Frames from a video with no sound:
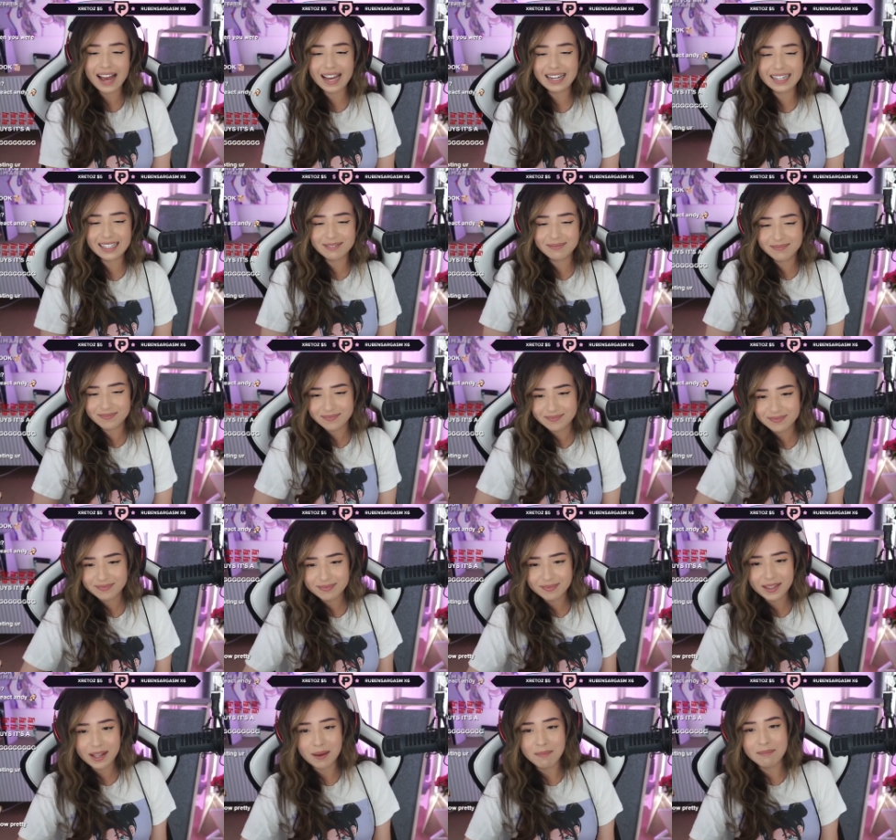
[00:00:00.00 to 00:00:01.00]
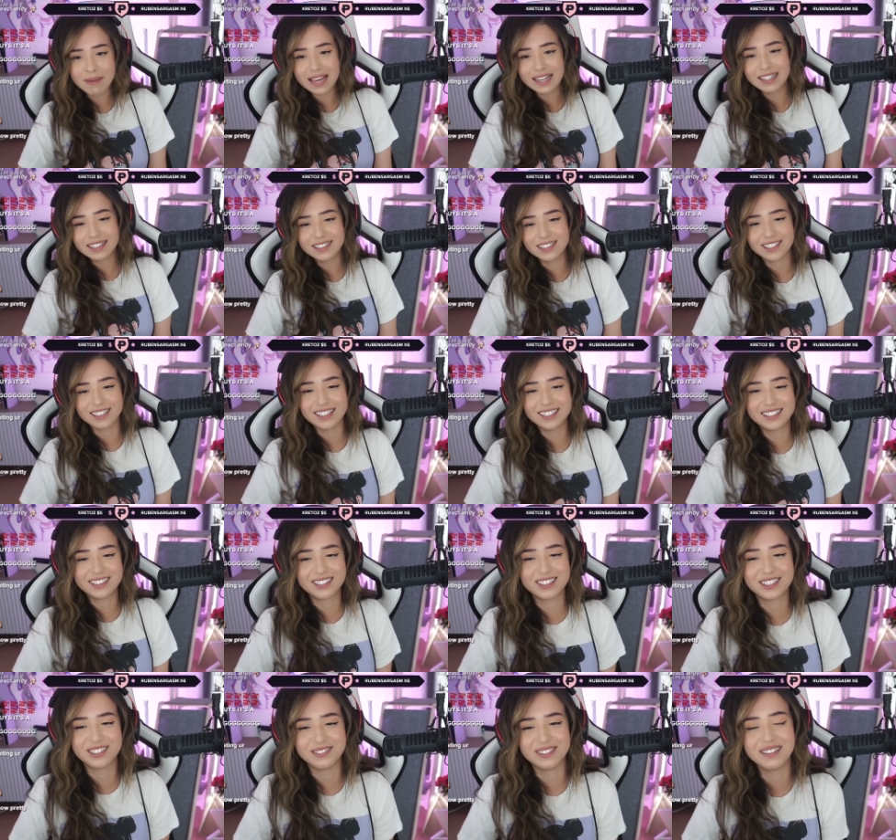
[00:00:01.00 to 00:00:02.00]
And then make a
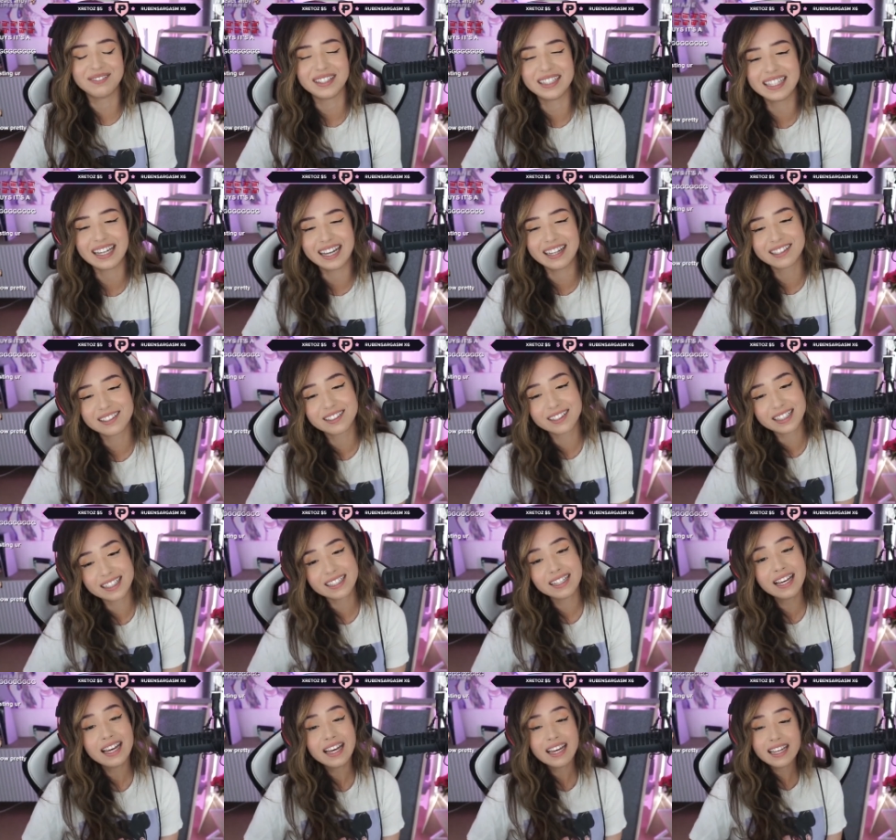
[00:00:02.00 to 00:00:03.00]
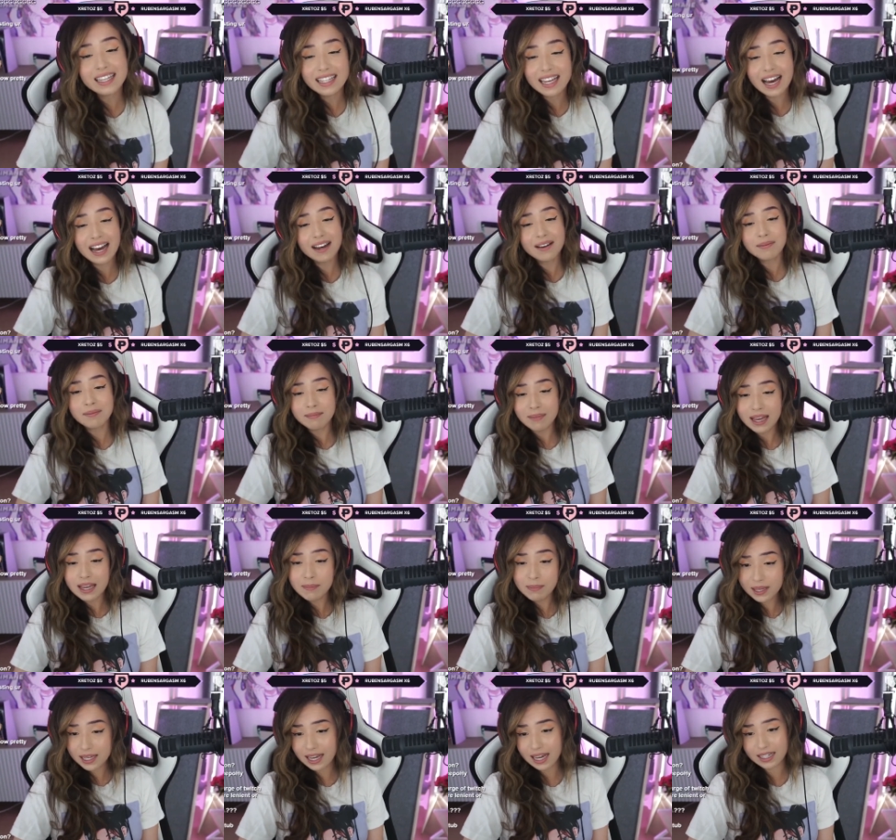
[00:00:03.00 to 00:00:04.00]
just swimming category. Yeah,
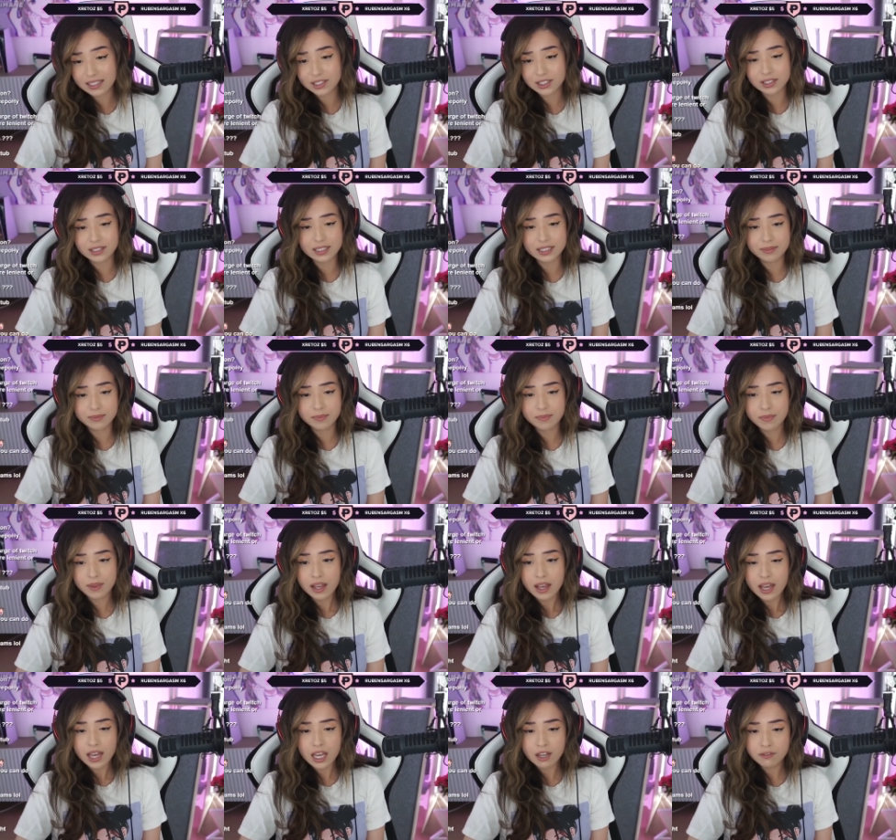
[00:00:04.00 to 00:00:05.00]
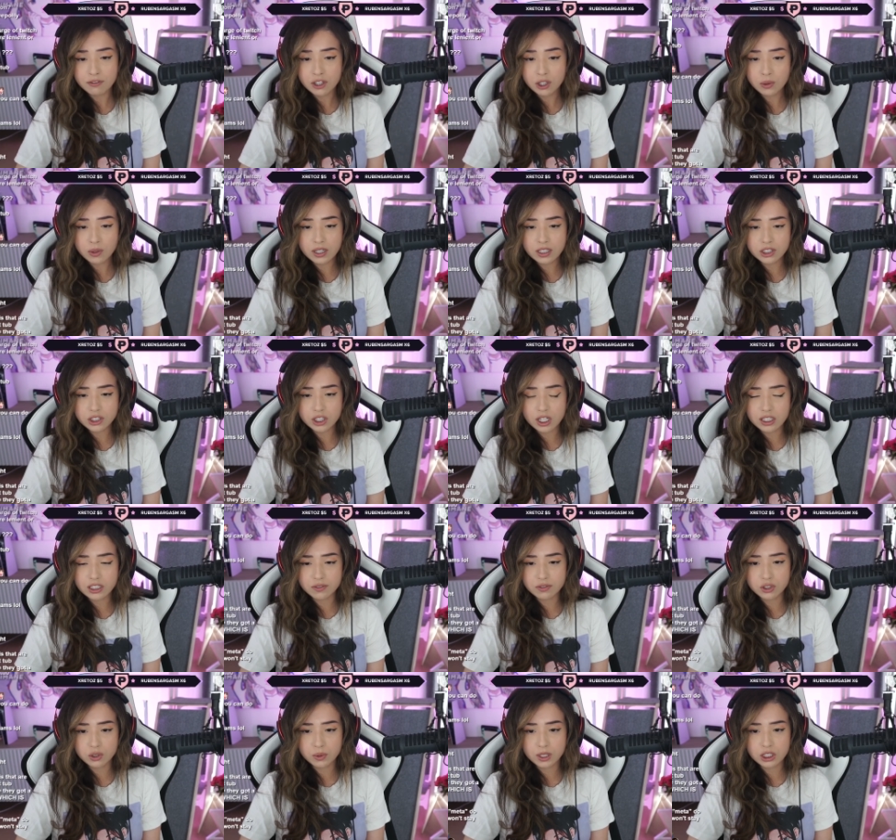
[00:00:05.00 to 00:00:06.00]
maybe actually. If you were in
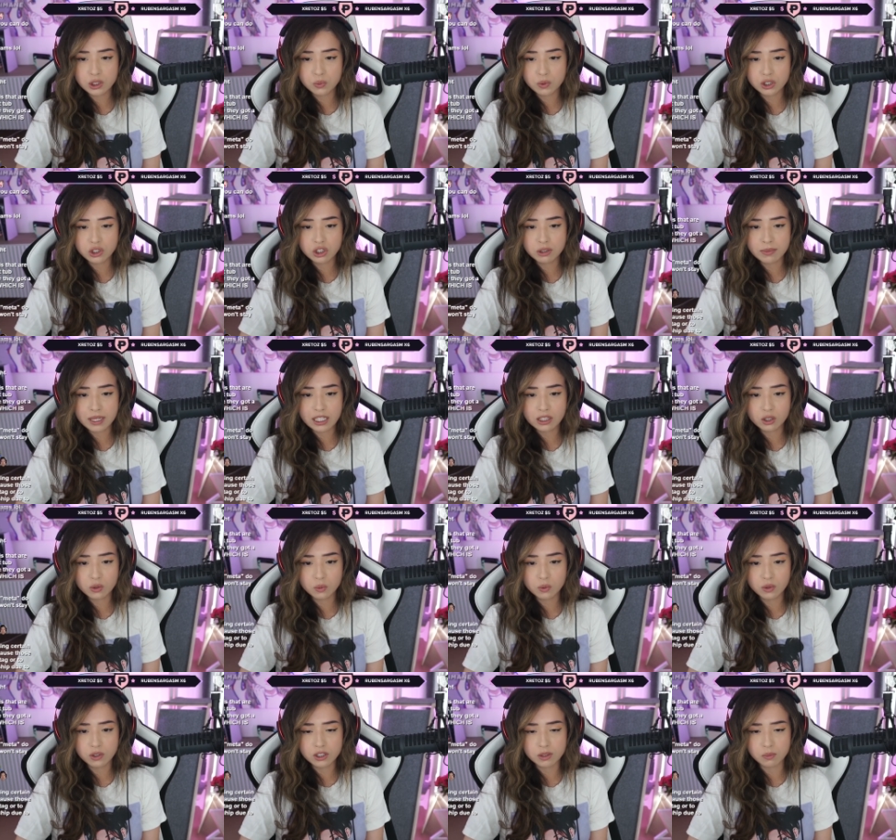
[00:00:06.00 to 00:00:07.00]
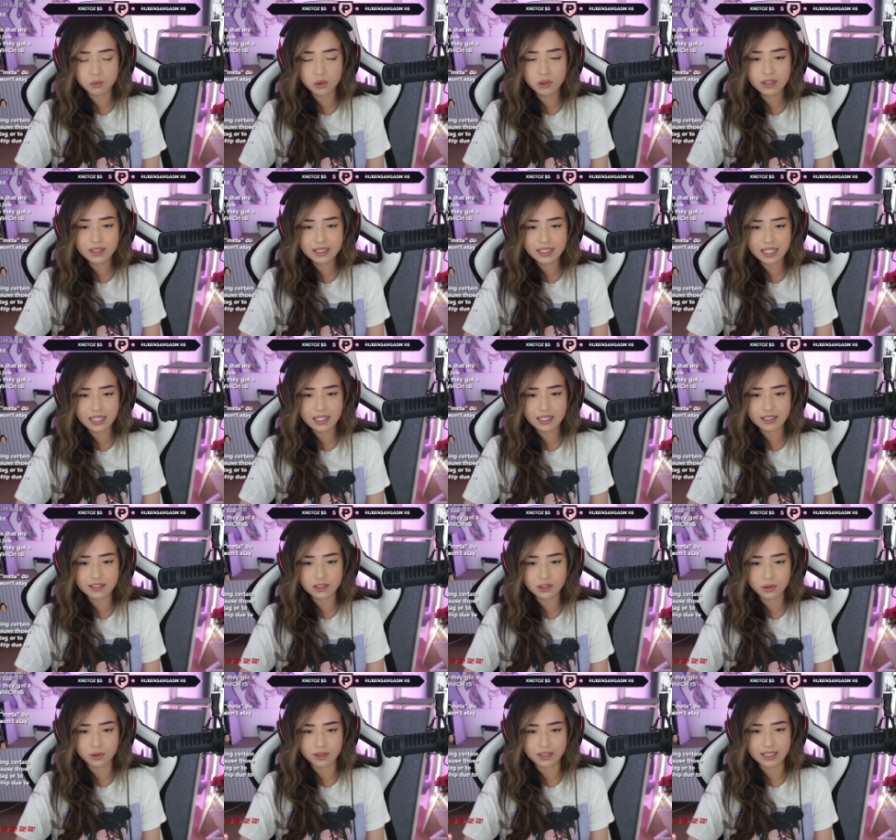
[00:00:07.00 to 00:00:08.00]
charge of Twitch, would you make the rules more
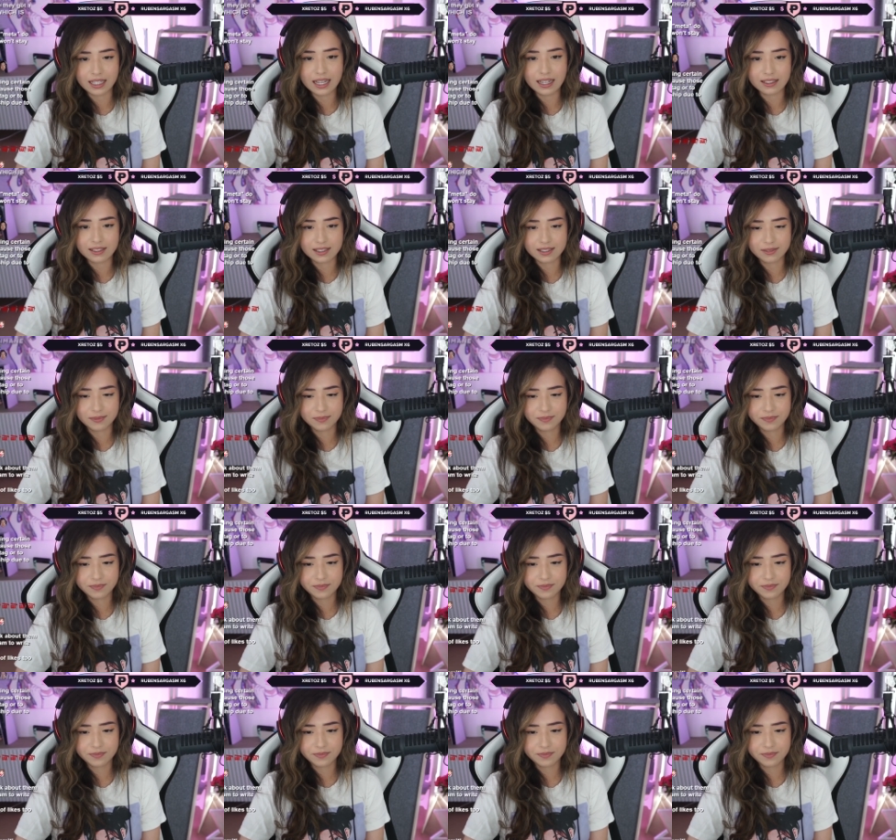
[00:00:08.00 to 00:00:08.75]
lenient or less?